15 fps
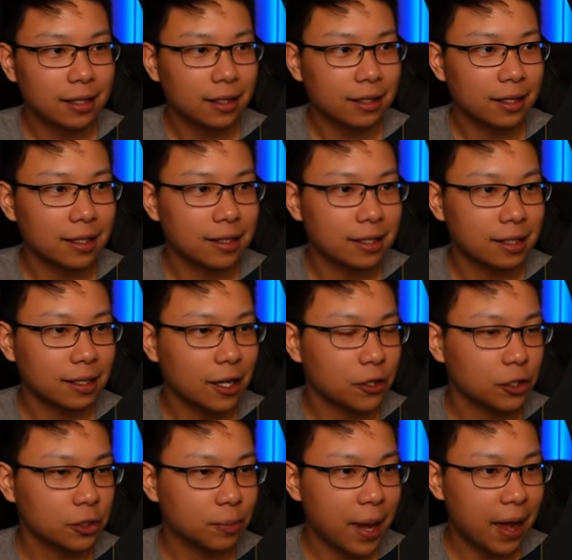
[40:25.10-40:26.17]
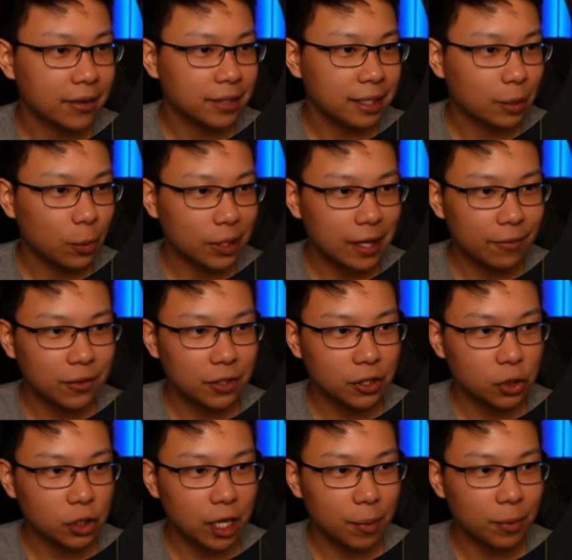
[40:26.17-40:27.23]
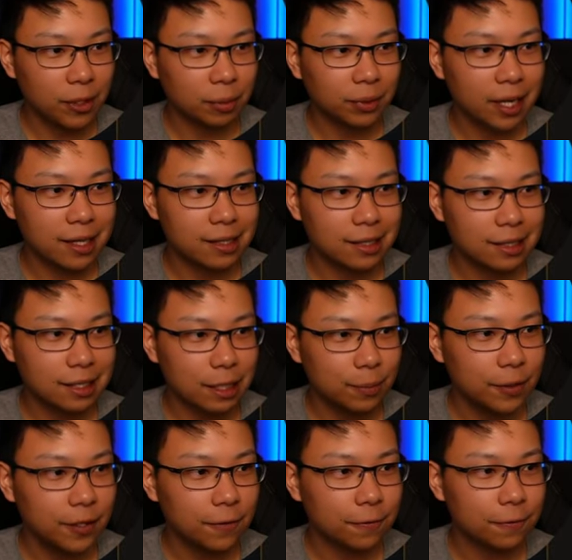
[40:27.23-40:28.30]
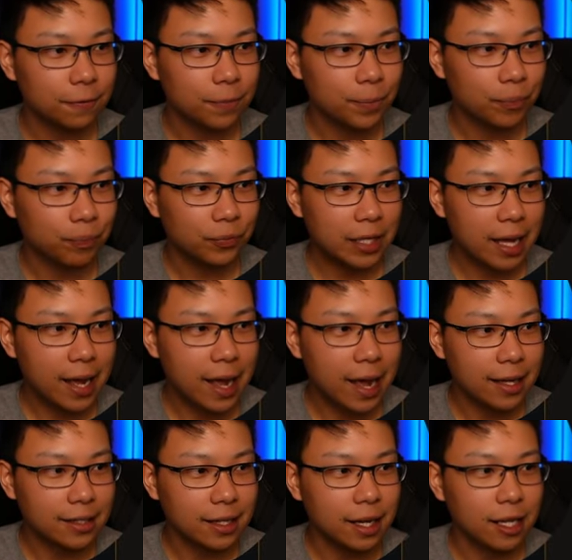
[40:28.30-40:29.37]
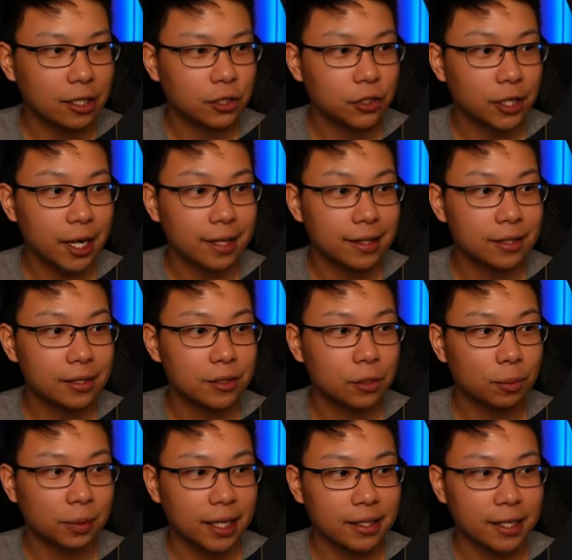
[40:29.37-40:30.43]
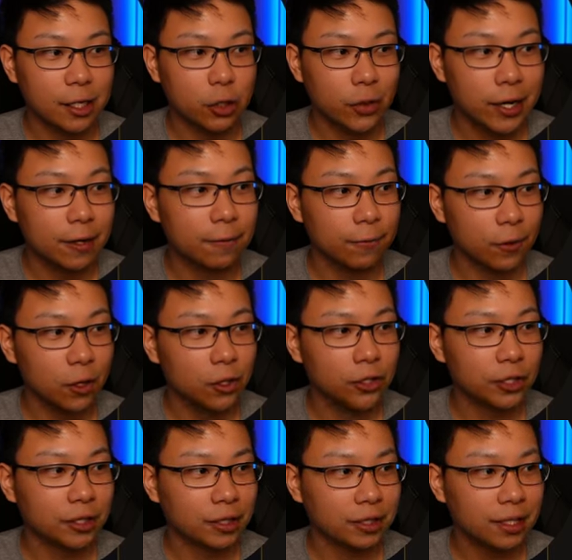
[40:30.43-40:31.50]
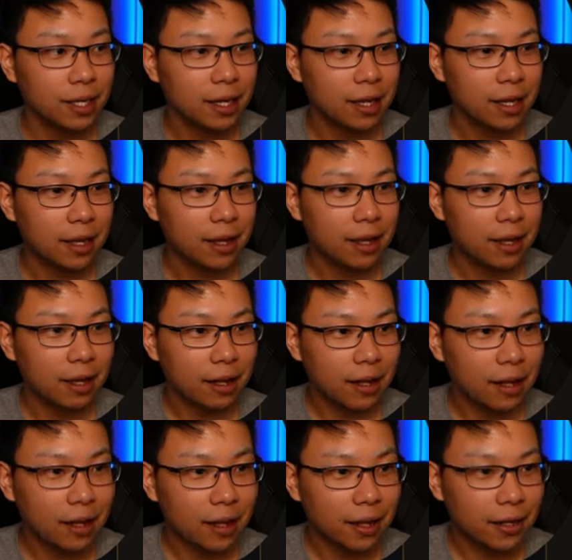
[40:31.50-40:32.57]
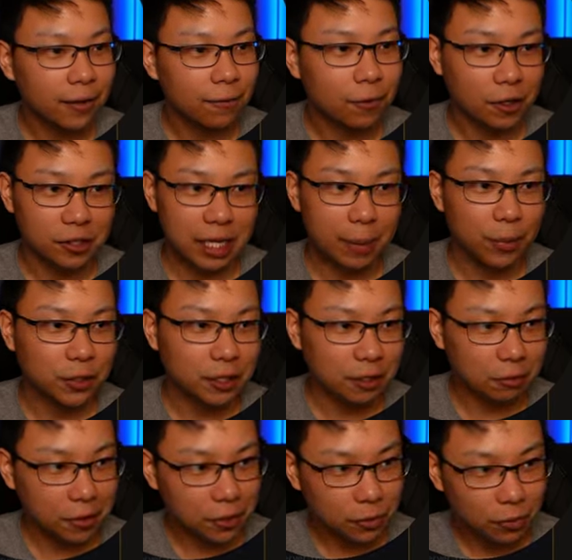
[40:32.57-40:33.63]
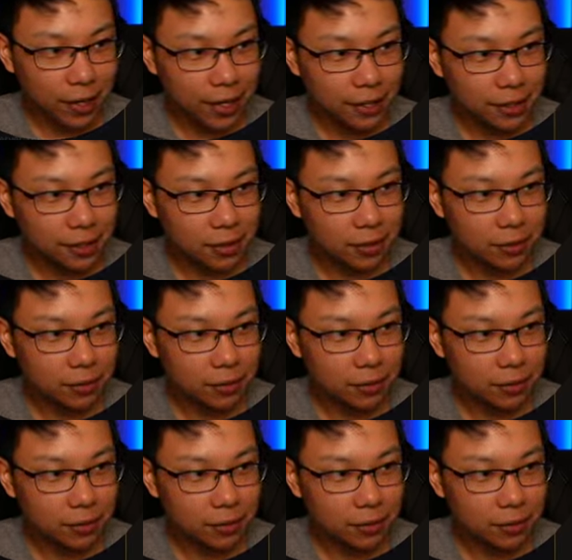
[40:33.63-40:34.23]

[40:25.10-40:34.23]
Let's see, Nature's Bounty. Whenever this champion applies a debuff, has a chance to place a greater version. For example, decreased res